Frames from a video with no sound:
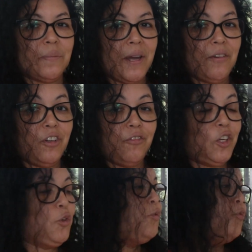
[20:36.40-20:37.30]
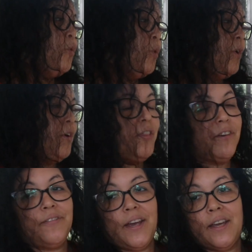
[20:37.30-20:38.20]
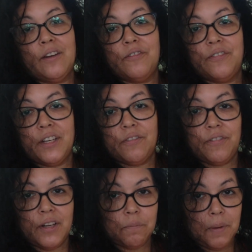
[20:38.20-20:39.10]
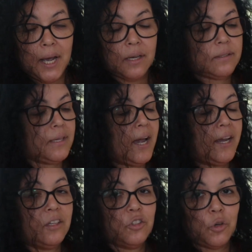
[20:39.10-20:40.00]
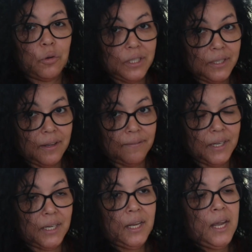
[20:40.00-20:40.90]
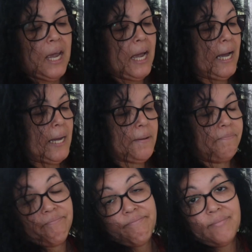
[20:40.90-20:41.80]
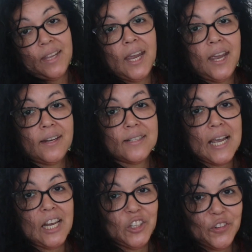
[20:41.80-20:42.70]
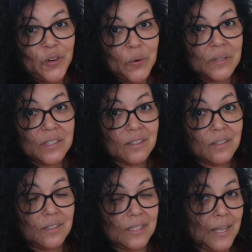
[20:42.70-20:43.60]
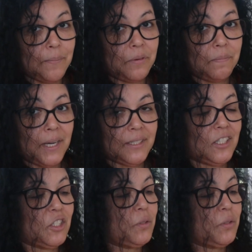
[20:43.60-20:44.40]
was my review for the Fab Fit Fun Box. I totally love it. Um, and I look forward to the December box